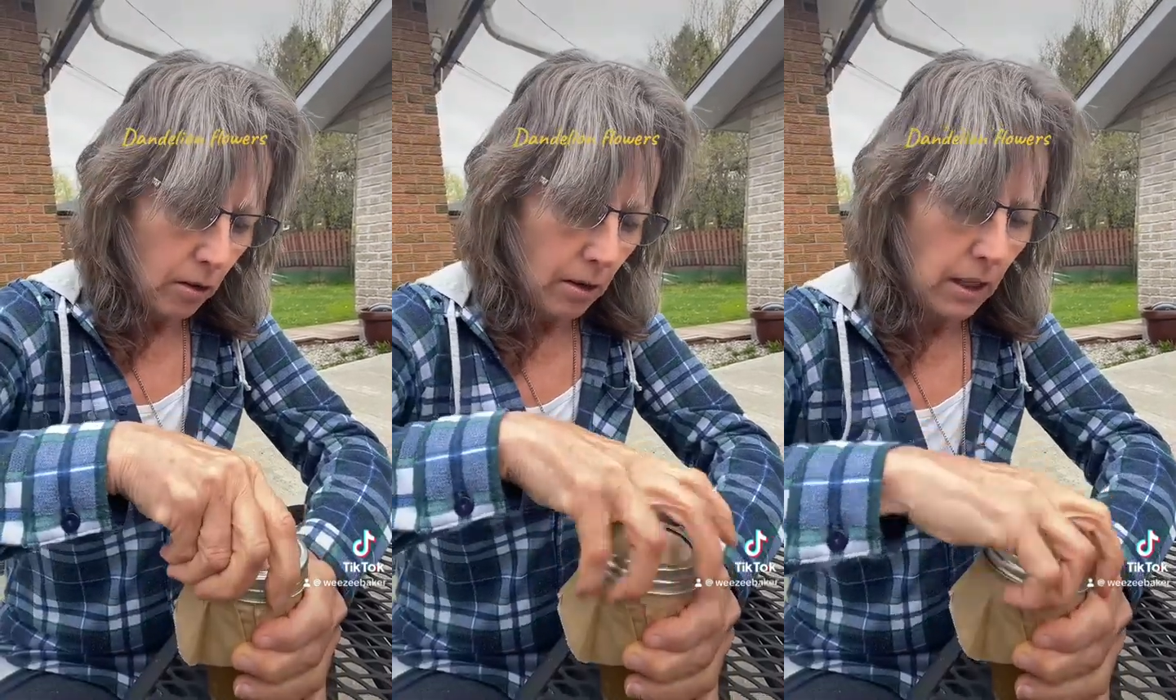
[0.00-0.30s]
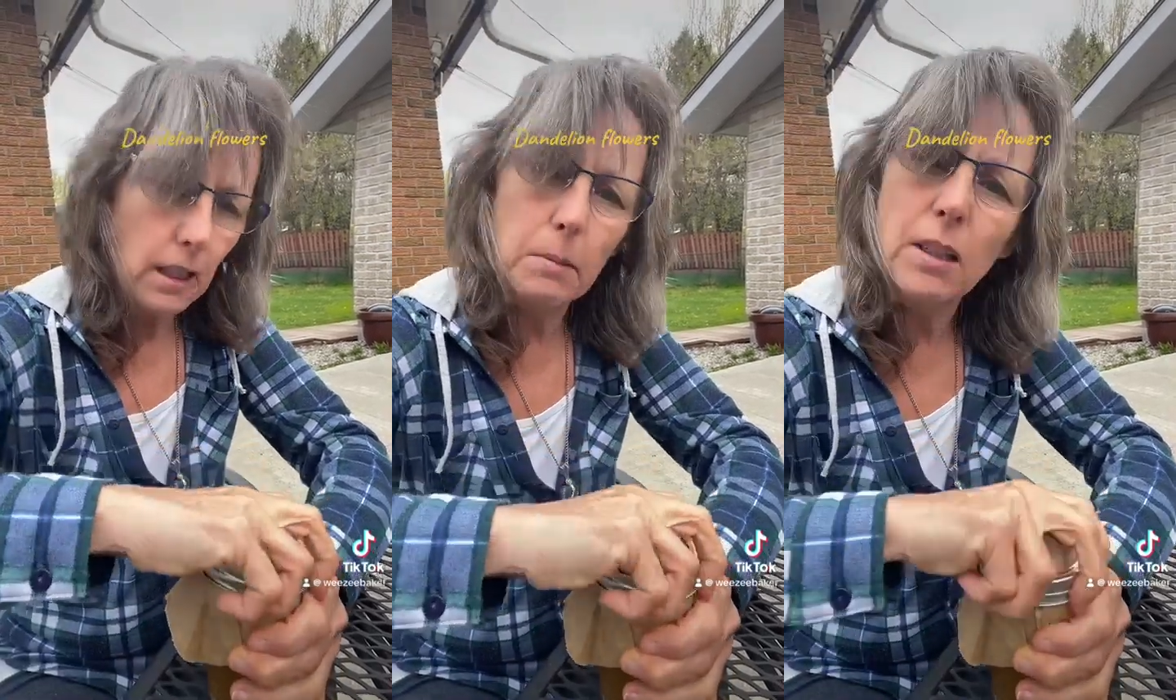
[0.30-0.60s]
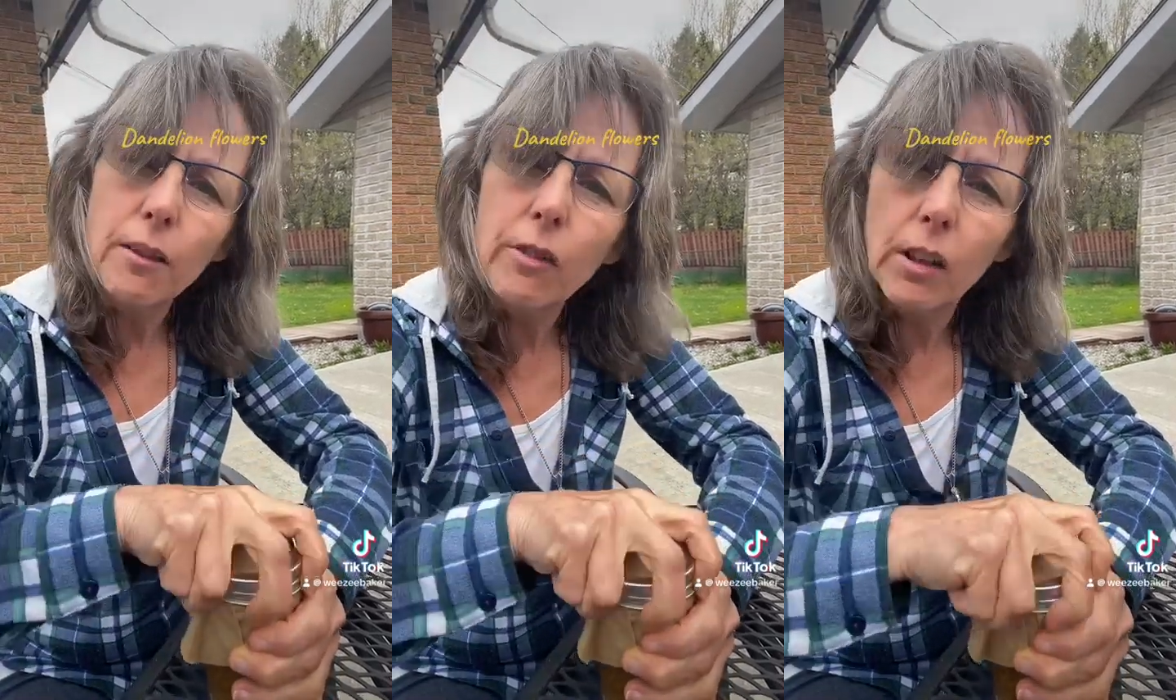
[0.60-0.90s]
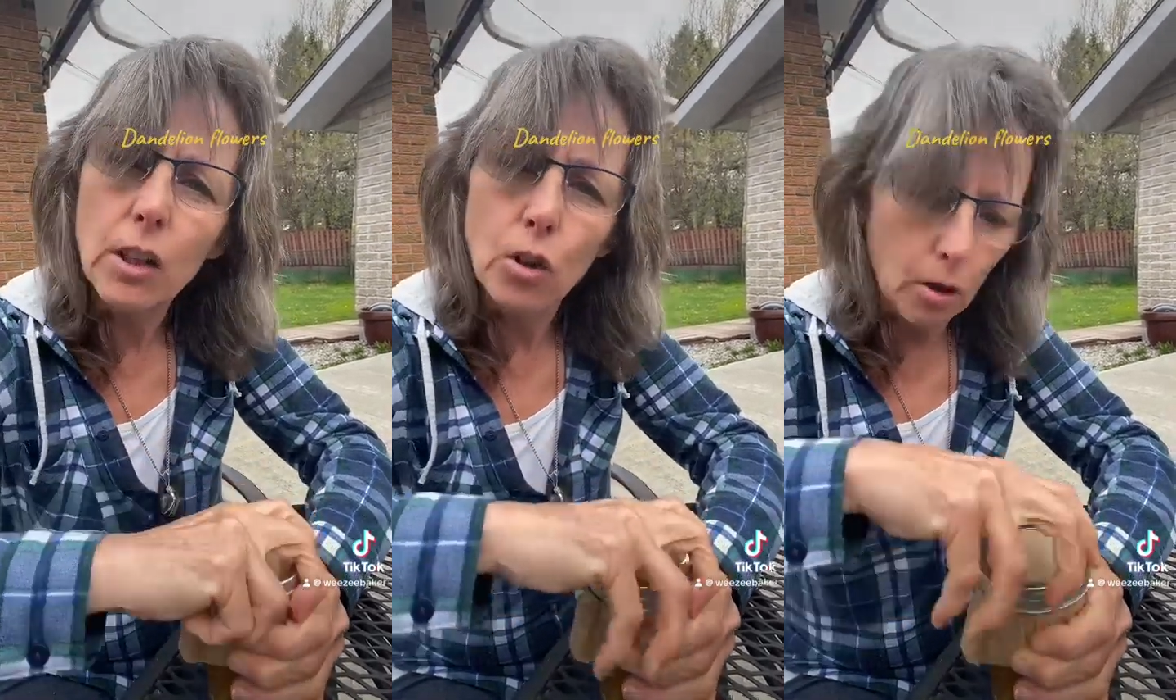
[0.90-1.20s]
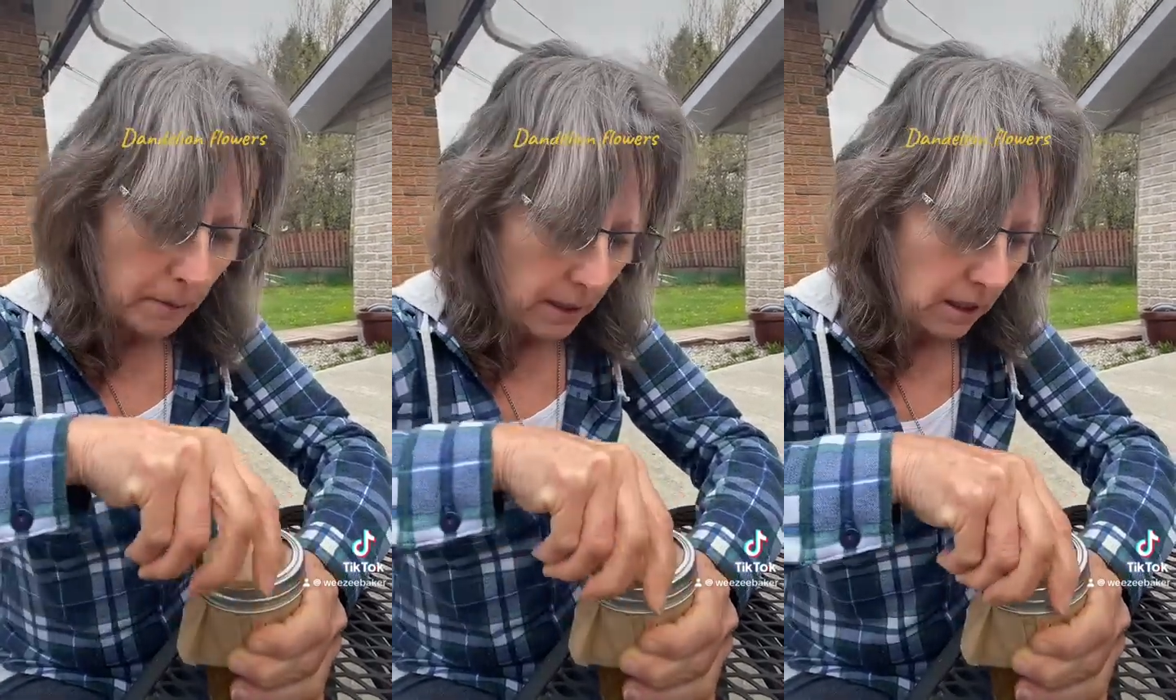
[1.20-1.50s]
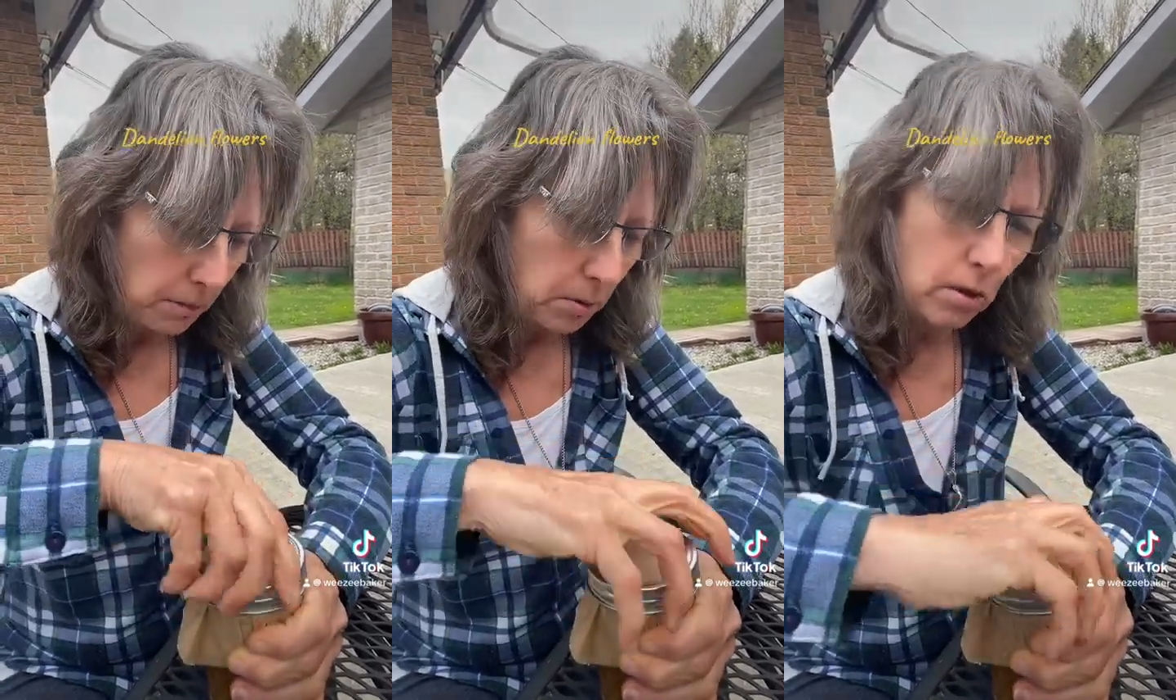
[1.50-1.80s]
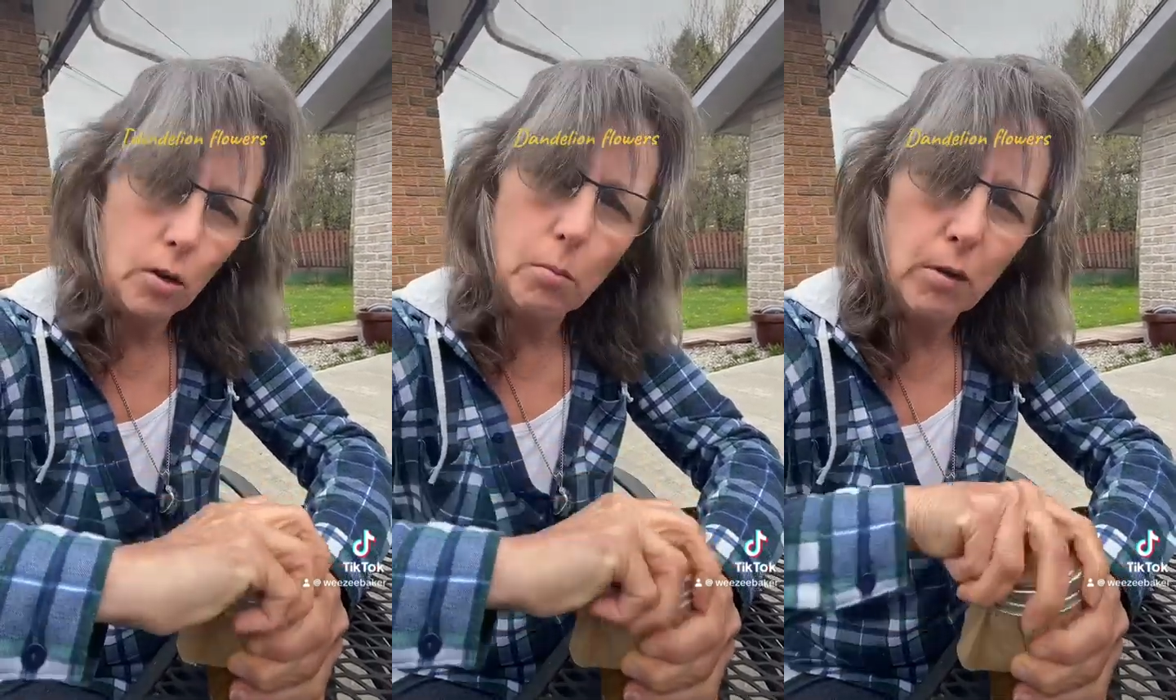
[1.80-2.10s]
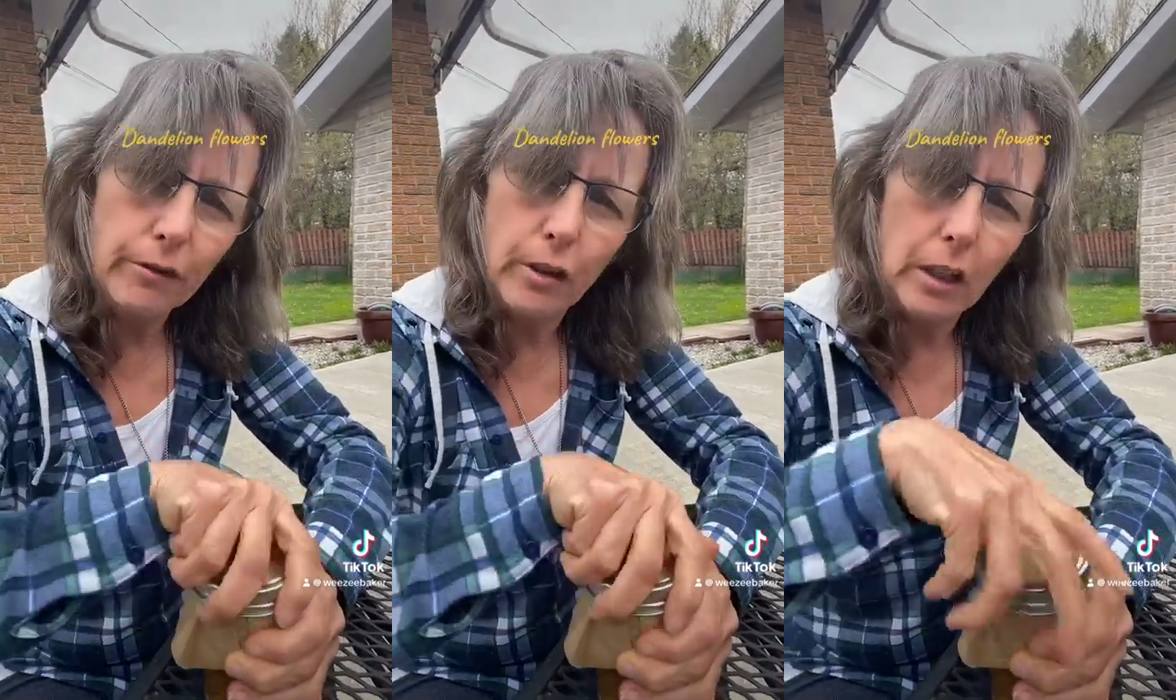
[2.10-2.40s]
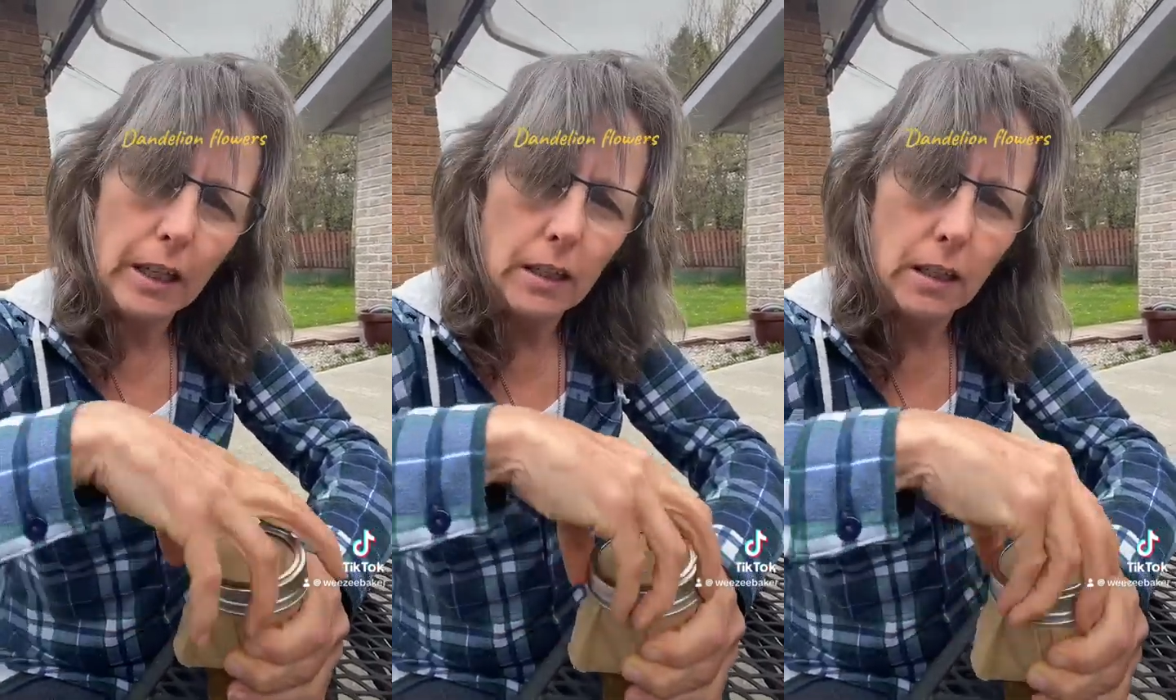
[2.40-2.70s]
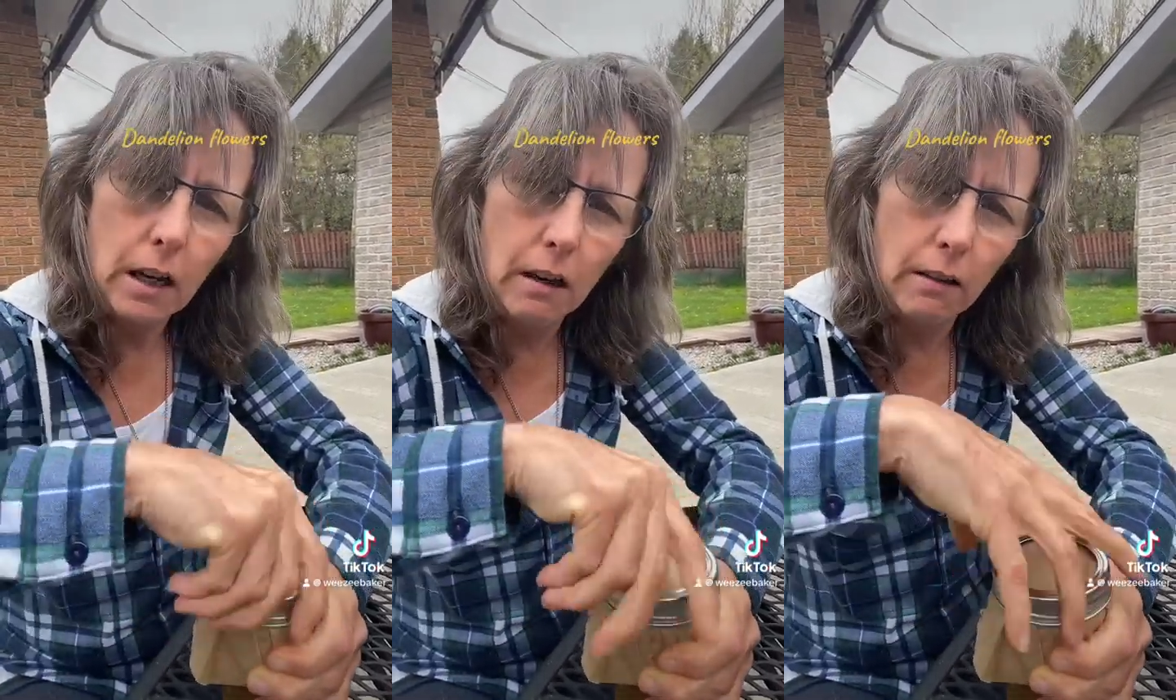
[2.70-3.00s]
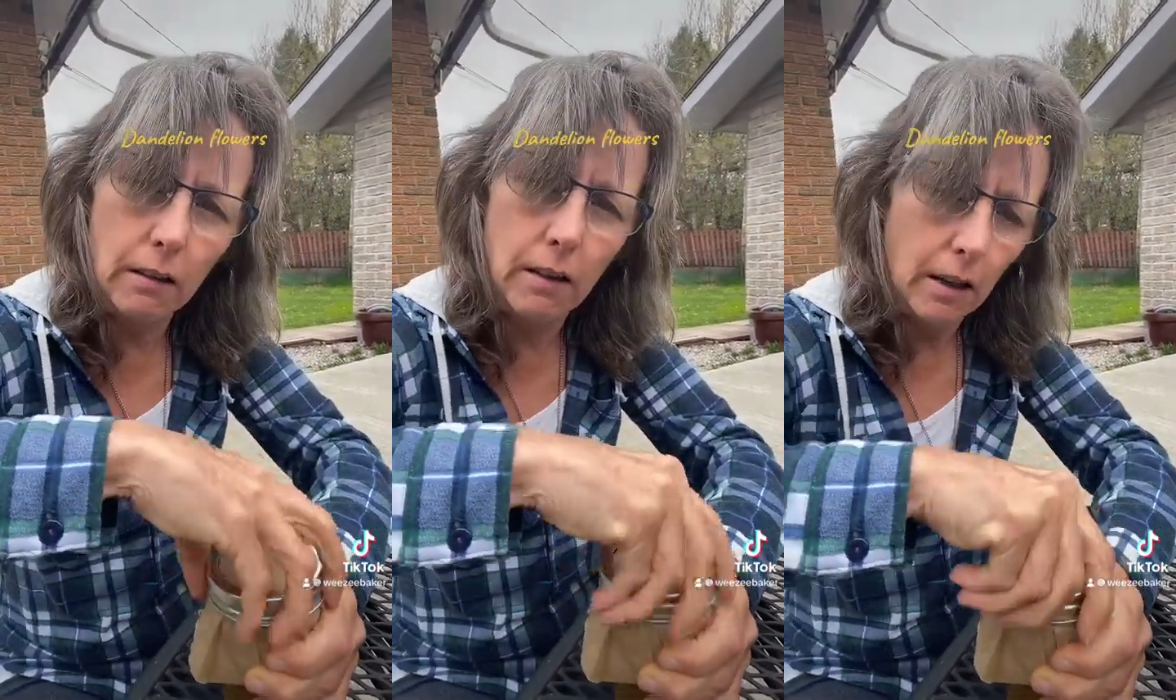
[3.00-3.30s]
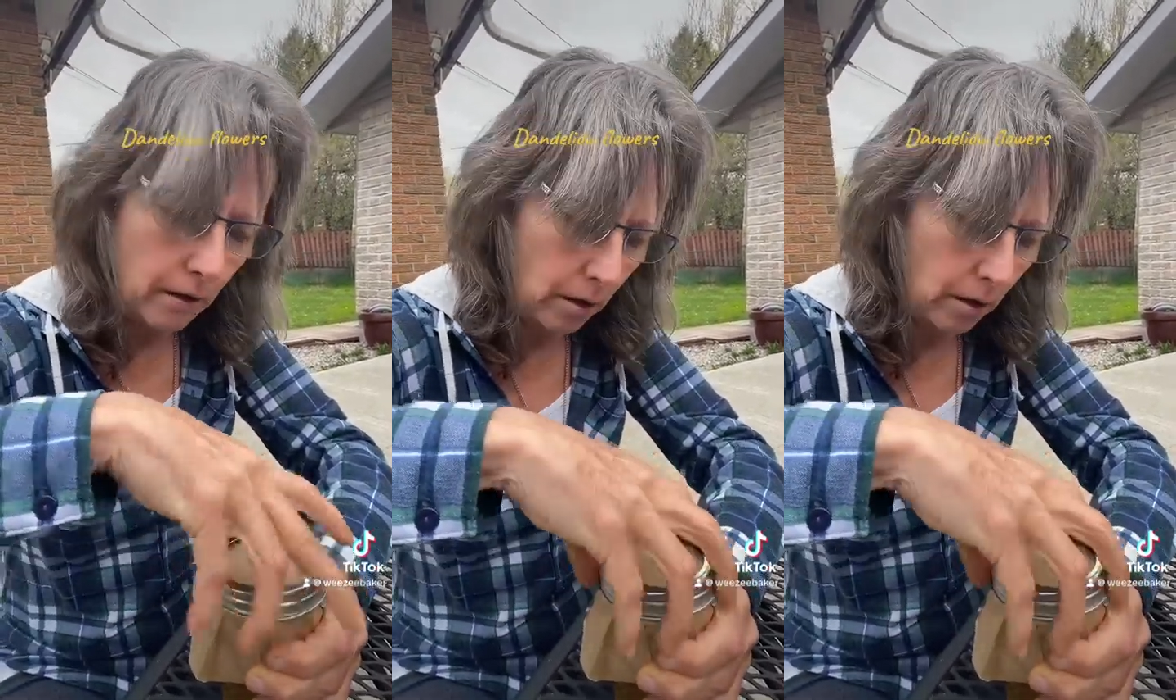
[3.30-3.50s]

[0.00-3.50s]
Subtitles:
I specifically told my husband, no more fertilizing the